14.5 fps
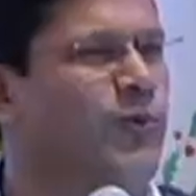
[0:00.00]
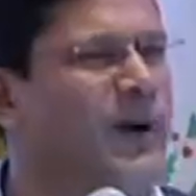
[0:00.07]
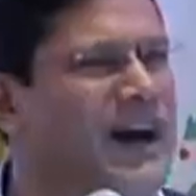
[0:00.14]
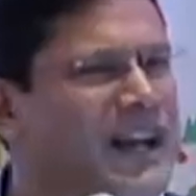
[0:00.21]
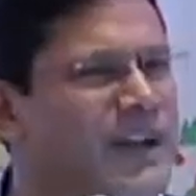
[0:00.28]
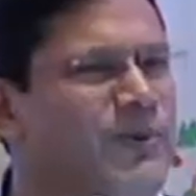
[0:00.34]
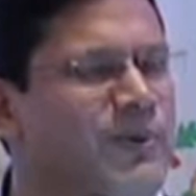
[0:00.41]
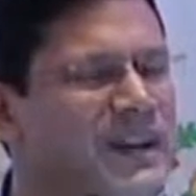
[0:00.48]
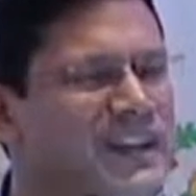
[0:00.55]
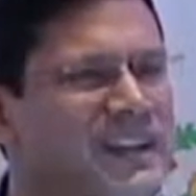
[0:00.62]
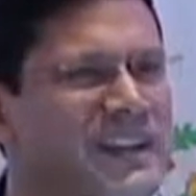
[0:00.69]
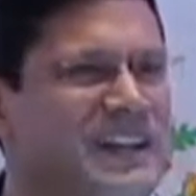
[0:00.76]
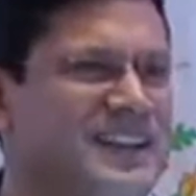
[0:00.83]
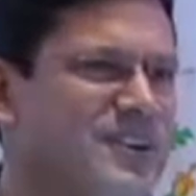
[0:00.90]
why we
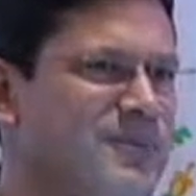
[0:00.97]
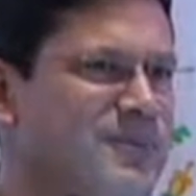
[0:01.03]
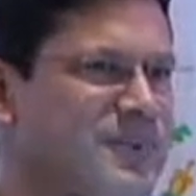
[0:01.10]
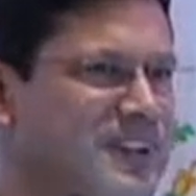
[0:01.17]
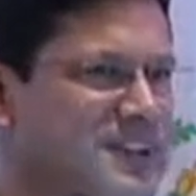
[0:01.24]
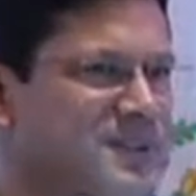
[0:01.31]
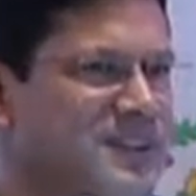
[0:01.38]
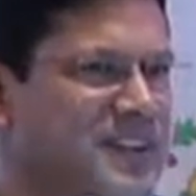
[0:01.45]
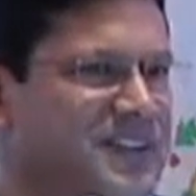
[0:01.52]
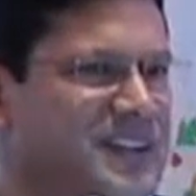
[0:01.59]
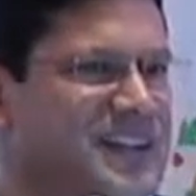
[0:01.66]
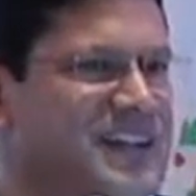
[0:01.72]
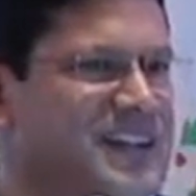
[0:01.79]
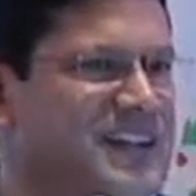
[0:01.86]
need
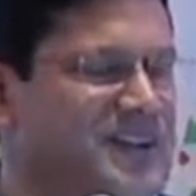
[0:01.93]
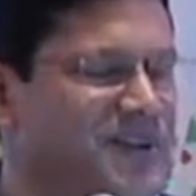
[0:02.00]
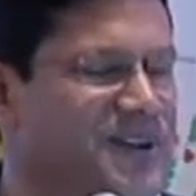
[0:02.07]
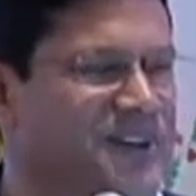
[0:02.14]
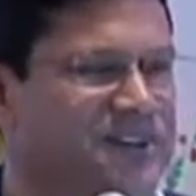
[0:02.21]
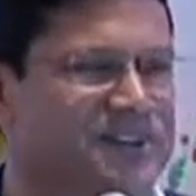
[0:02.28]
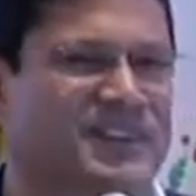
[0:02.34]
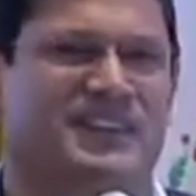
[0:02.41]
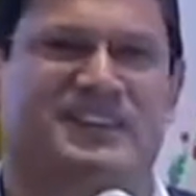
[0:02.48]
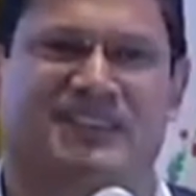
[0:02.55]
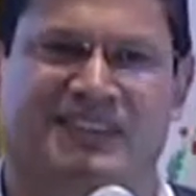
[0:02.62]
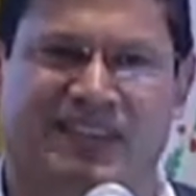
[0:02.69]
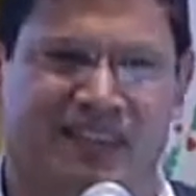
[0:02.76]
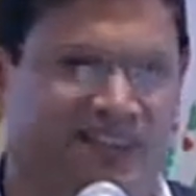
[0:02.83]
computational thinking in our
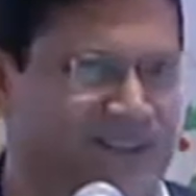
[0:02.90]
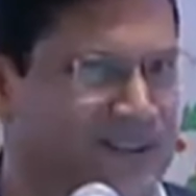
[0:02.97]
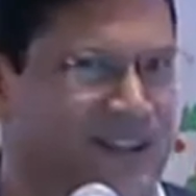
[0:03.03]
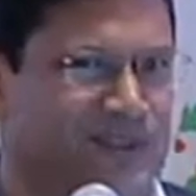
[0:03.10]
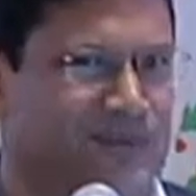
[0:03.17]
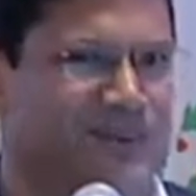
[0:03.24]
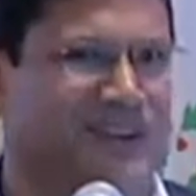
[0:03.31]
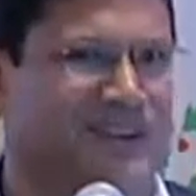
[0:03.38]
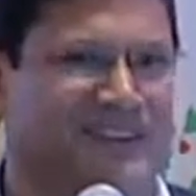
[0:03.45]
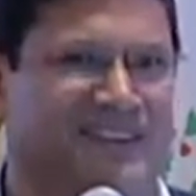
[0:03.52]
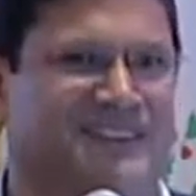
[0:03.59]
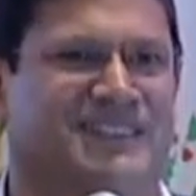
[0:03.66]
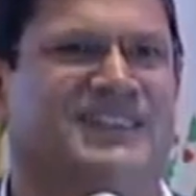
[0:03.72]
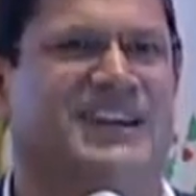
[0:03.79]
students. That
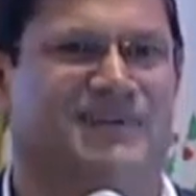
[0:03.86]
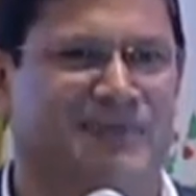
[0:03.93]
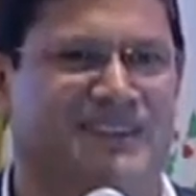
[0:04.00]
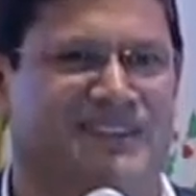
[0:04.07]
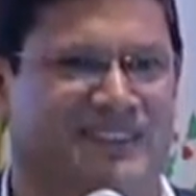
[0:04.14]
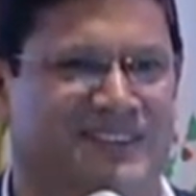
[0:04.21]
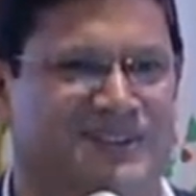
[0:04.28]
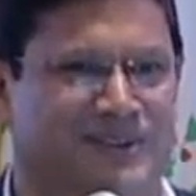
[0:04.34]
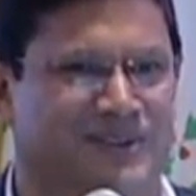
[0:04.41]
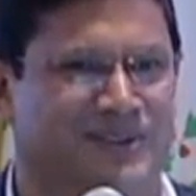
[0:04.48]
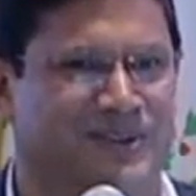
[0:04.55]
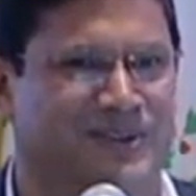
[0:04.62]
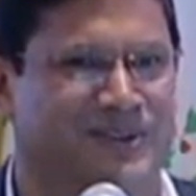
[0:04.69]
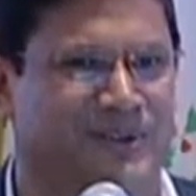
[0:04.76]
was
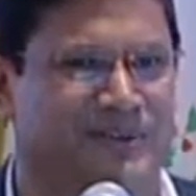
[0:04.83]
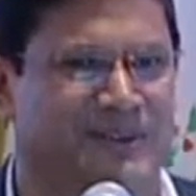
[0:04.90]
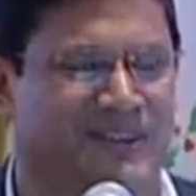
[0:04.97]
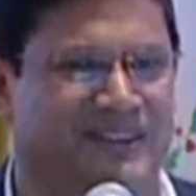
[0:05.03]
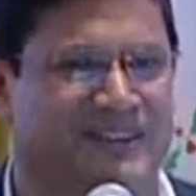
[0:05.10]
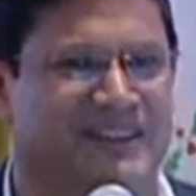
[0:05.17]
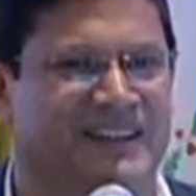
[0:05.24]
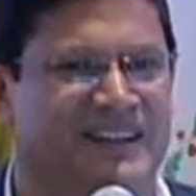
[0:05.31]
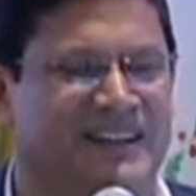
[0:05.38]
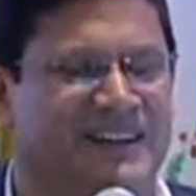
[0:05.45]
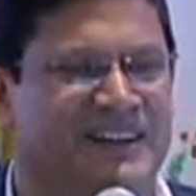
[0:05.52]
your